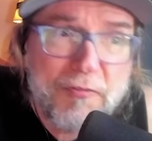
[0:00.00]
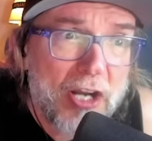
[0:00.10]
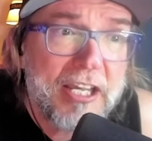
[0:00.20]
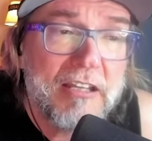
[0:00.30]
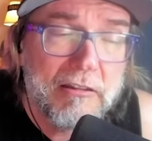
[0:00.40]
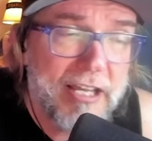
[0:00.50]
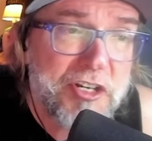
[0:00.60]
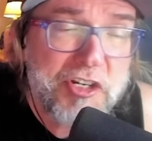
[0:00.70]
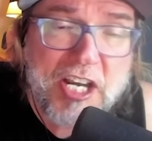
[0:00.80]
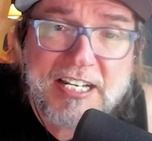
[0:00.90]
fucking
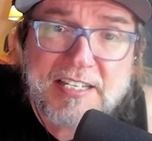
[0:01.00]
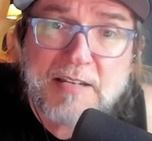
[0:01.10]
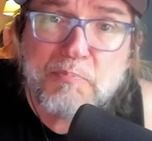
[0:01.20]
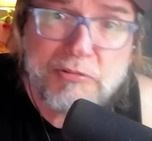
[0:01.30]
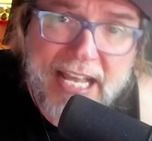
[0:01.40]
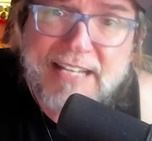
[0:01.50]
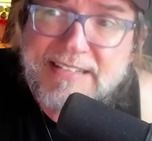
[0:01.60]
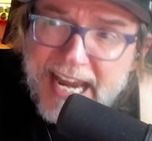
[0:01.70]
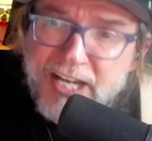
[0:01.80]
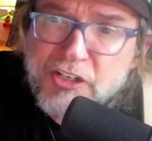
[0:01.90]
lynchings and
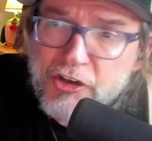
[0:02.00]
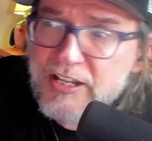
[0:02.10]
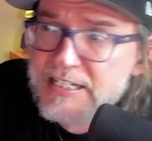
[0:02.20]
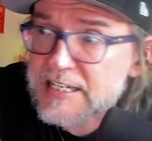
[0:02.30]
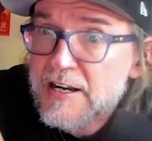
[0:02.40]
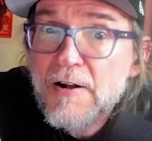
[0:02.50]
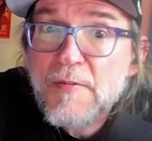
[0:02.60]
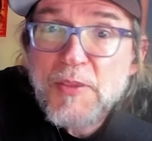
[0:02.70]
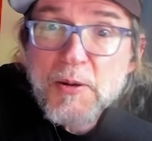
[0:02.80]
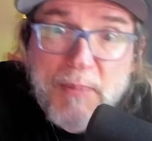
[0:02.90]
plantations,
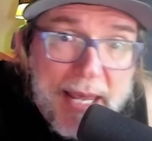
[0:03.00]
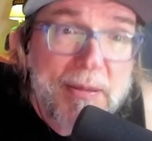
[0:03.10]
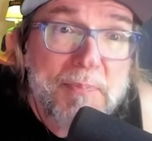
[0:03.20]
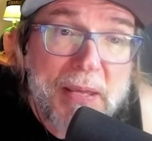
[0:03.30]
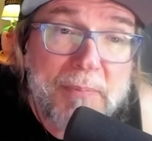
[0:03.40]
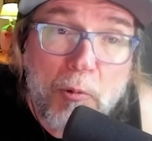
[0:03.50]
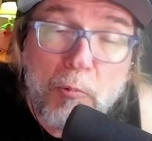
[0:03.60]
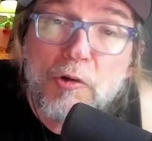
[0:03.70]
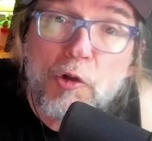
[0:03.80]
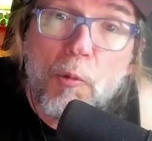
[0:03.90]
maybe people
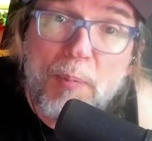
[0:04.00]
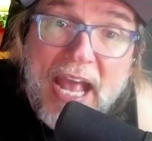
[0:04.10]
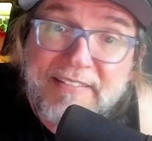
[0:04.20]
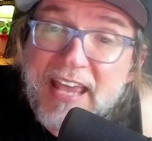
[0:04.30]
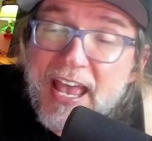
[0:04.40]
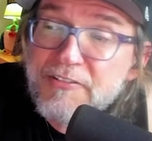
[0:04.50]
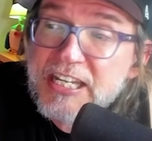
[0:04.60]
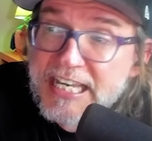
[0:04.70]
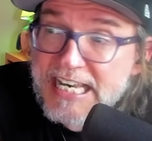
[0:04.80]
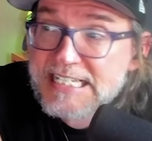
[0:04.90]
will go back to having
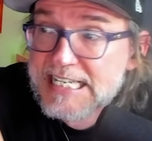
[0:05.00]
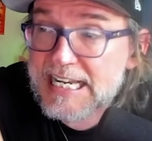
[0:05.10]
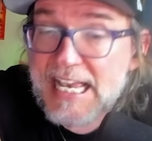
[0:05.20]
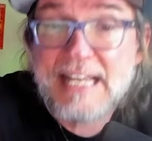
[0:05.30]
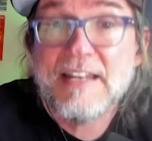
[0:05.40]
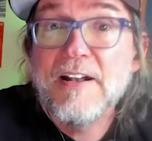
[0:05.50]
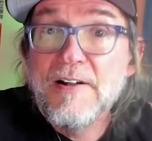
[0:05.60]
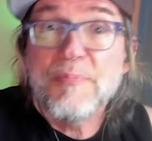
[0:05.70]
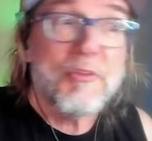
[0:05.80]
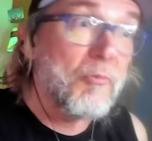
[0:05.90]
kids again,
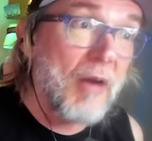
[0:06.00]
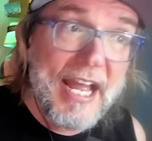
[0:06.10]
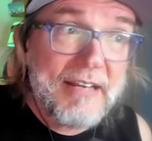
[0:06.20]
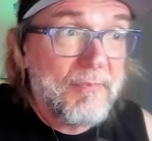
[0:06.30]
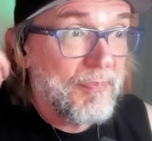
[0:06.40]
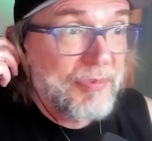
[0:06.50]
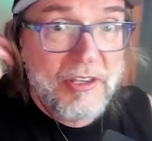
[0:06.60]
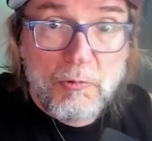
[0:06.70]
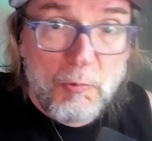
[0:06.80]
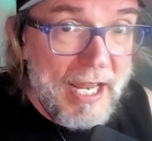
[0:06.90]
right?
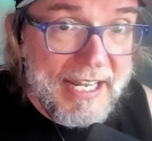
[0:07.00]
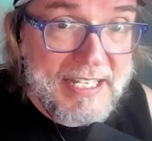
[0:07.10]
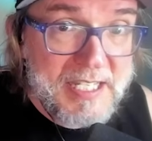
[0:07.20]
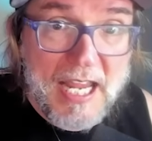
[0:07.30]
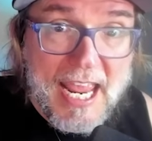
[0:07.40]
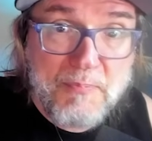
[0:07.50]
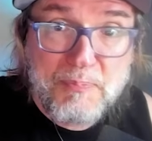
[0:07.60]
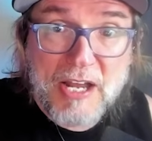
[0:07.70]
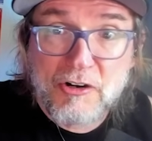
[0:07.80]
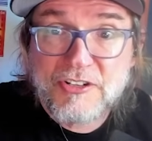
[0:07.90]
When it's a
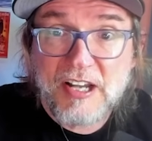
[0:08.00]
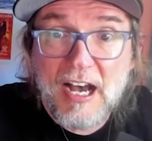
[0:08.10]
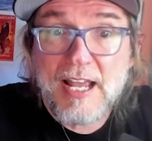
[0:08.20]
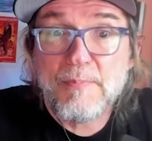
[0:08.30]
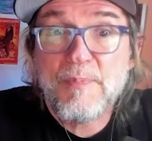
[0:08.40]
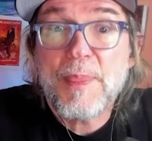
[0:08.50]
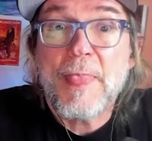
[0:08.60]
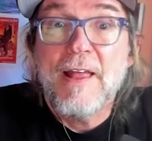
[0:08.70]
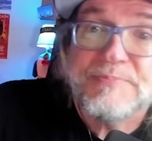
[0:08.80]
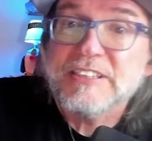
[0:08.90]
better time.
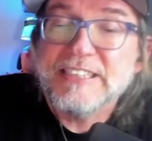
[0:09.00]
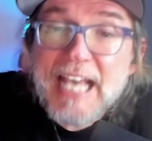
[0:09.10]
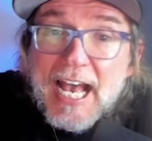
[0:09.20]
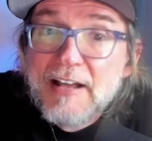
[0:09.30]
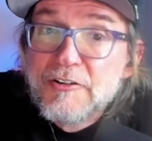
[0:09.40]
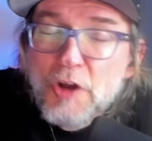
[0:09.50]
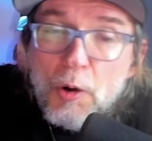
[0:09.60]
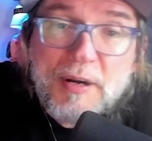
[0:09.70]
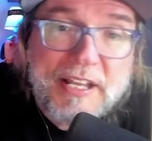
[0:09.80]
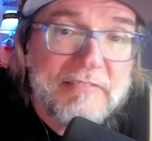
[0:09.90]
Yeah,
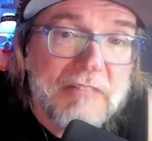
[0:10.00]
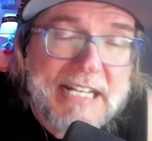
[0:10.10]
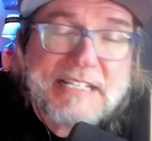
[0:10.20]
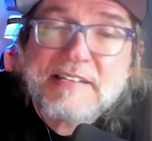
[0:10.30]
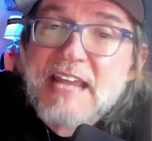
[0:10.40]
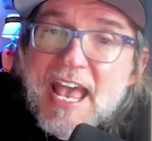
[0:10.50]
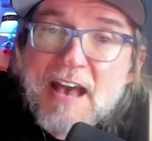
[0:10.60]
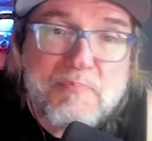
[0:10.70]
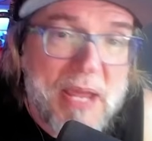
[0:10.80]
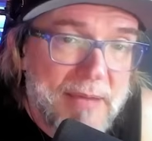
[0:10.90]
nobody likes to
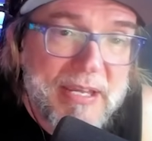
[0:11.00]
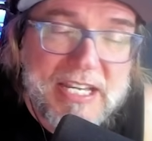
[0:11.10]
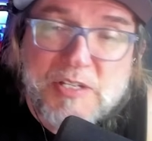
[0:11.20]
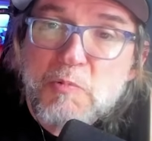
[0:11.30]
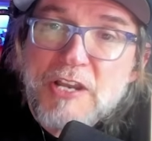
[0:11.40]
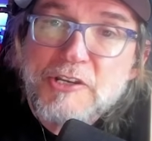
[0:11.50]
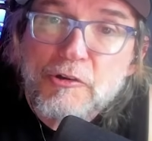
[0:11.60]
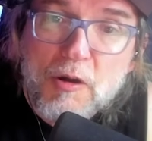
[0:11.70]
have babies when you're